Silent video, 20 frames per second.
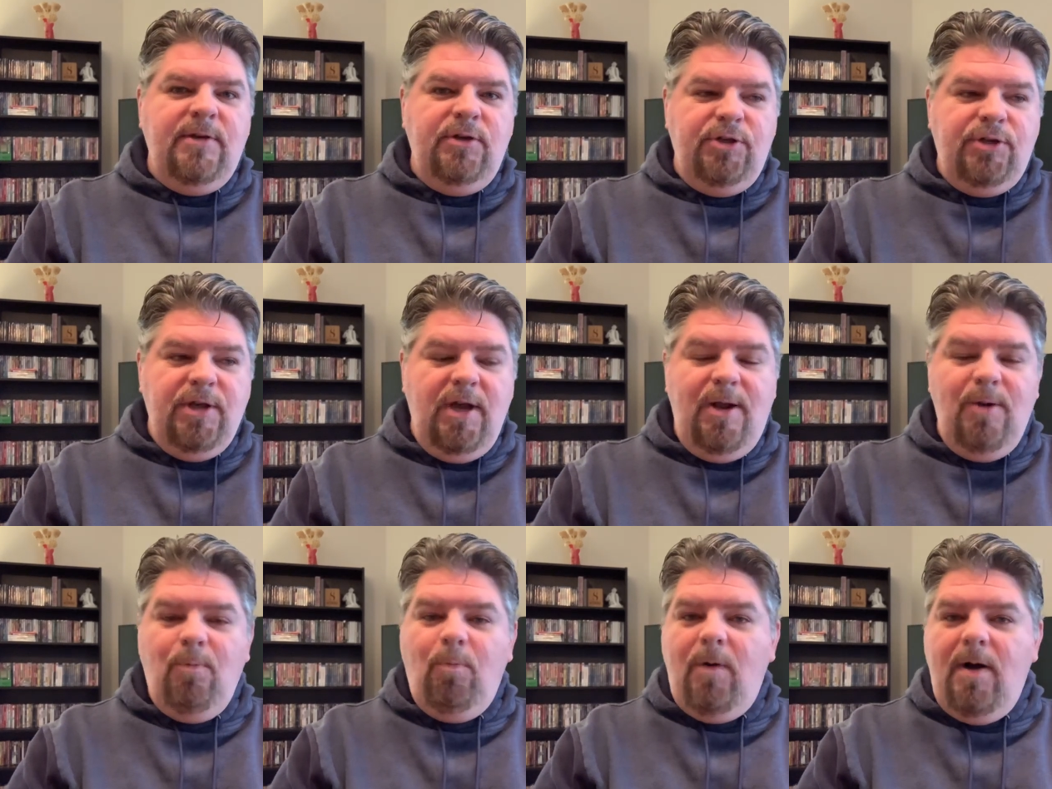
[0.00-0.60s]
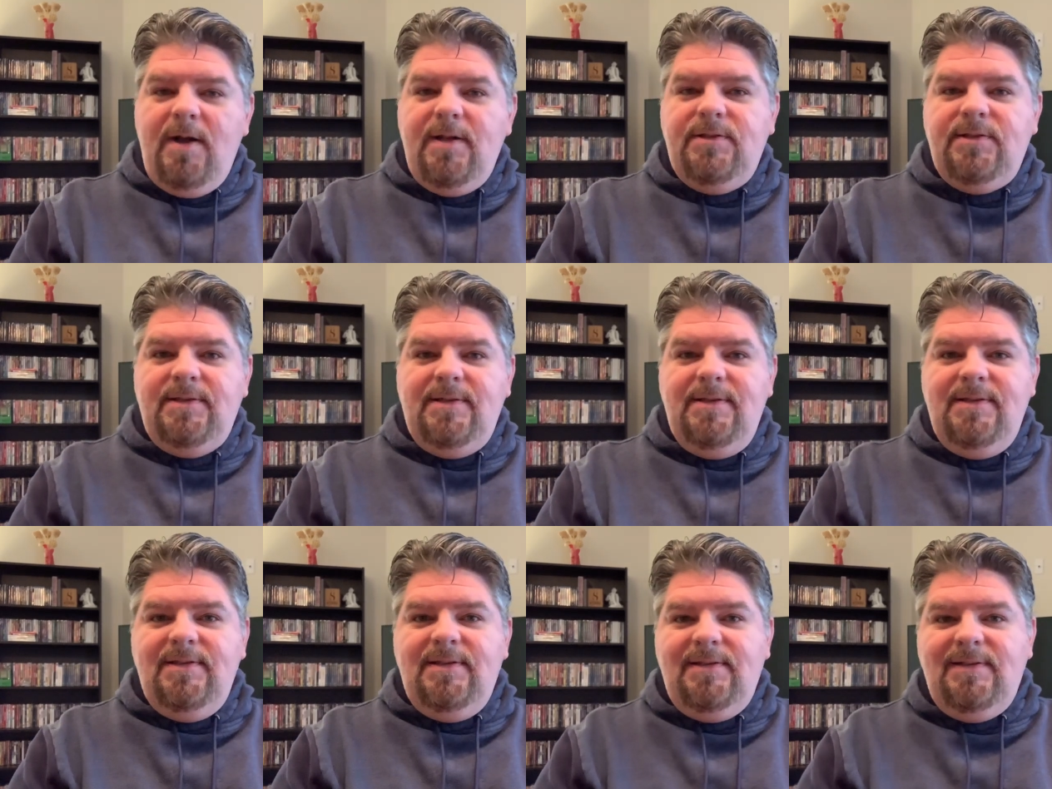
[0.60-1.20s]
Deshaun
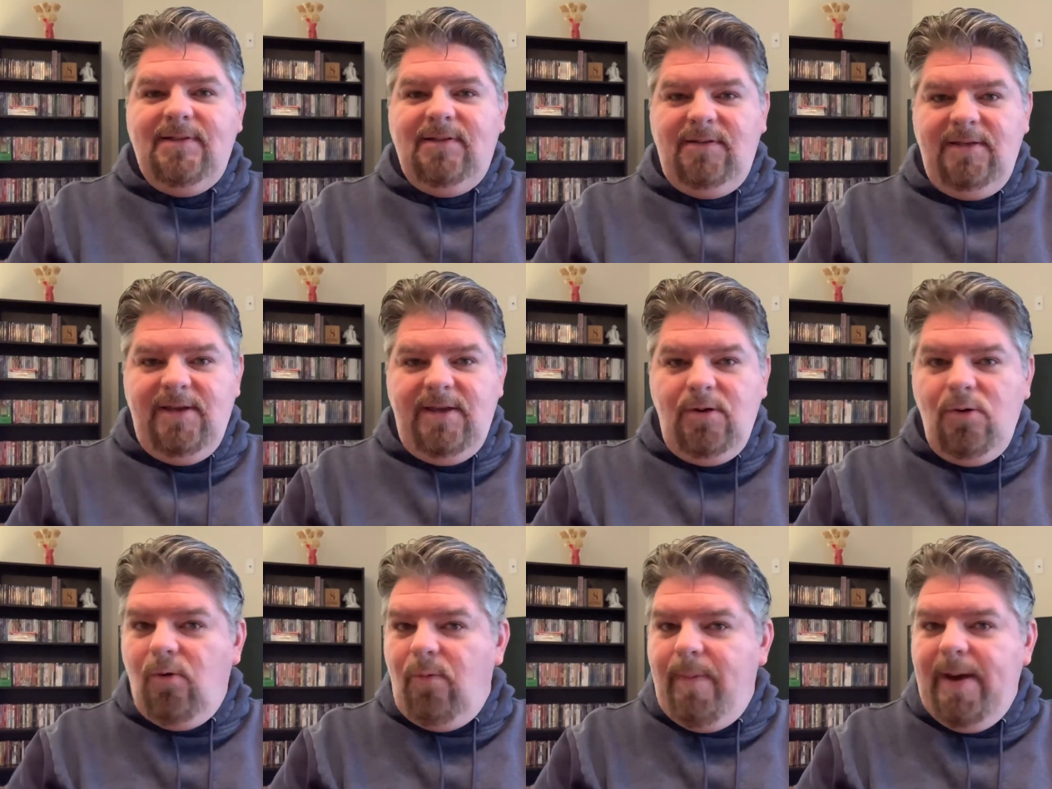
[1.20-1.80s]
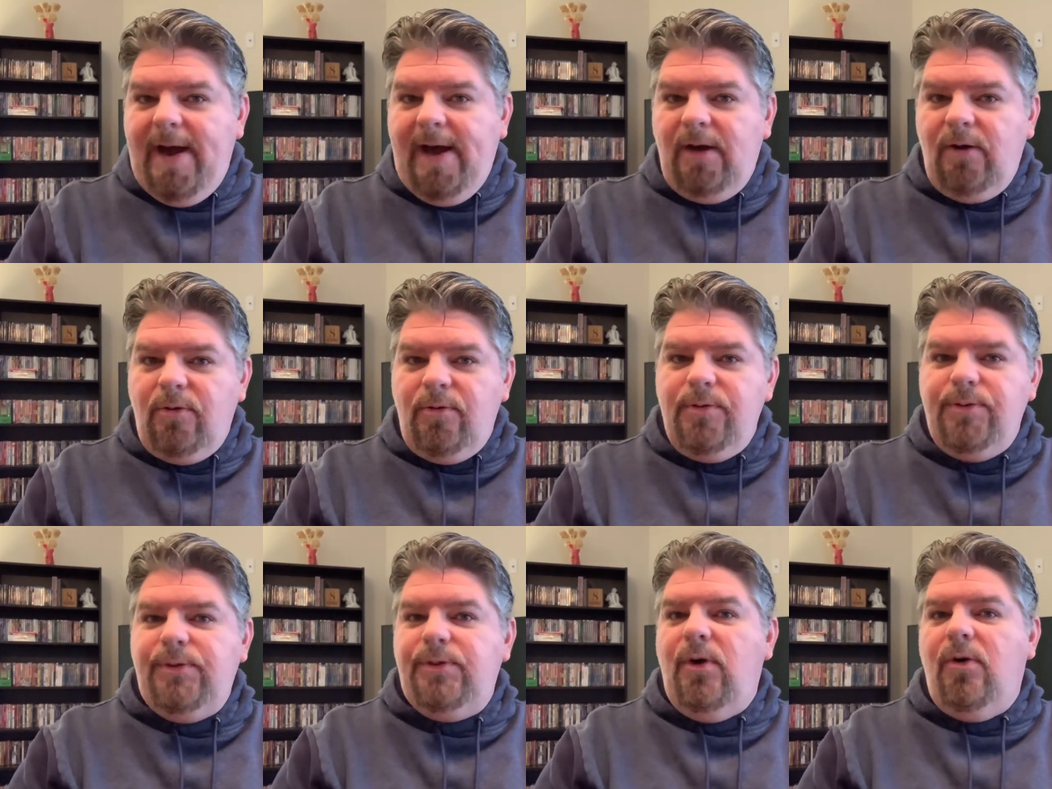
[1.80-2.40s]
Watson's legal
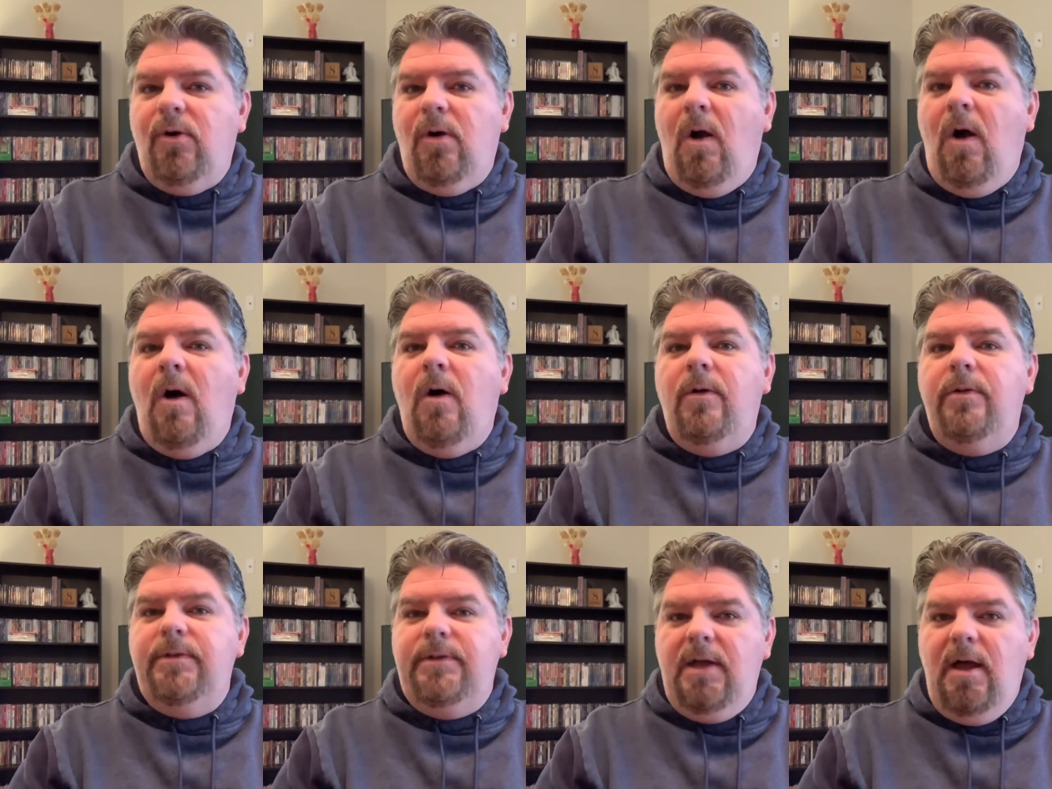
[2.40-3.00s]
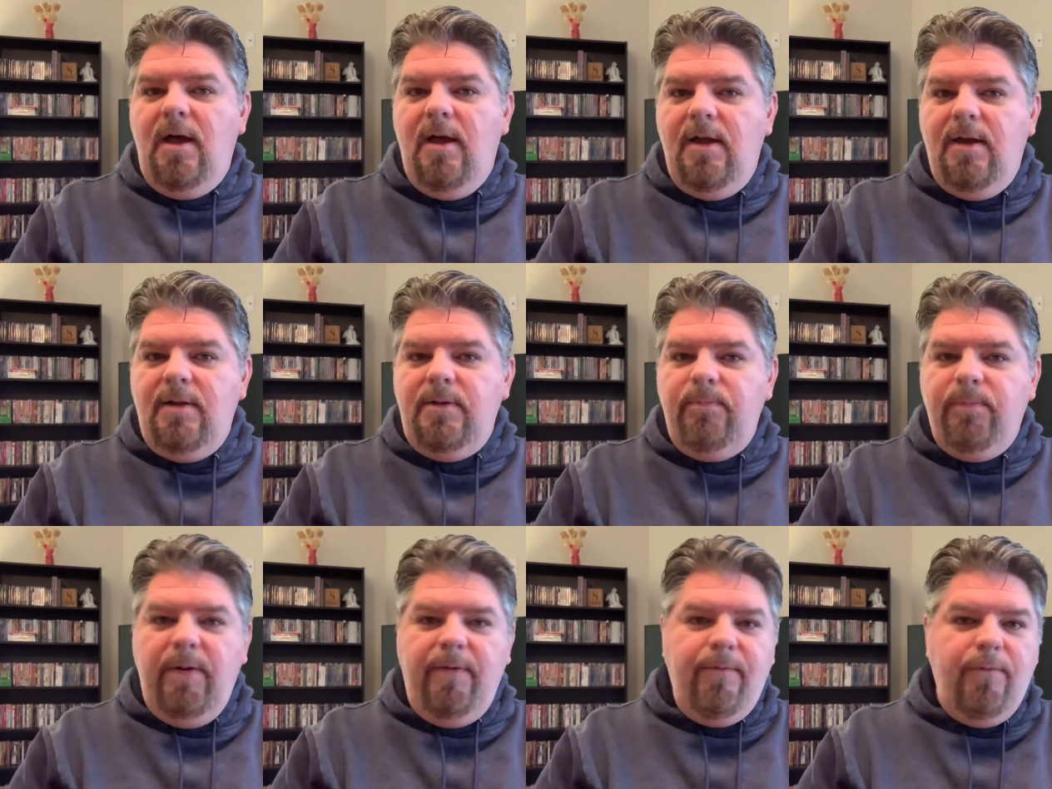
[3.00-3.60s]
battles are all
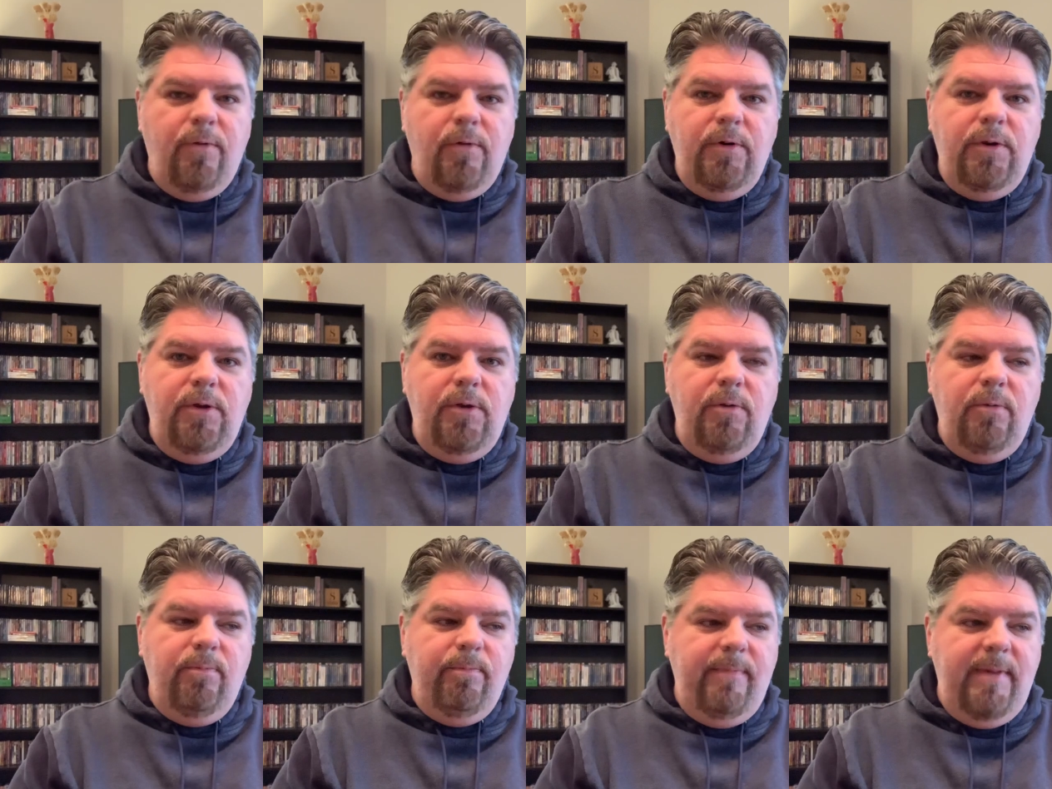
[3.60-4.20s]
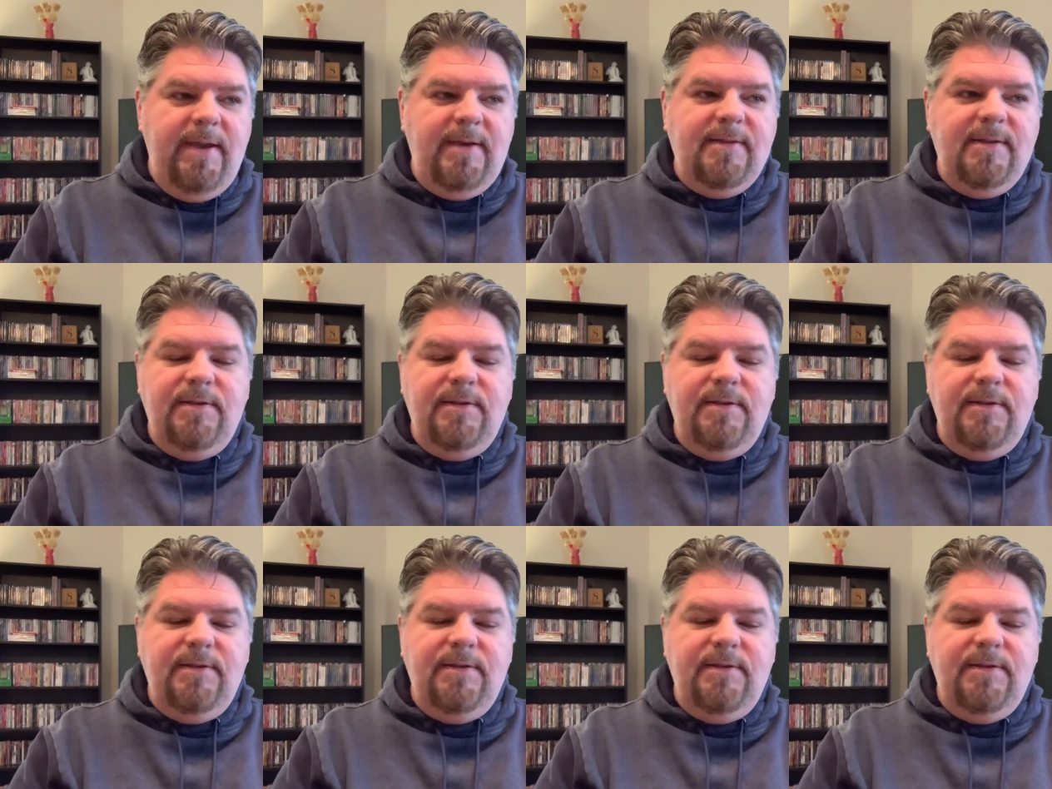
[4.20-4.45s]
done before you make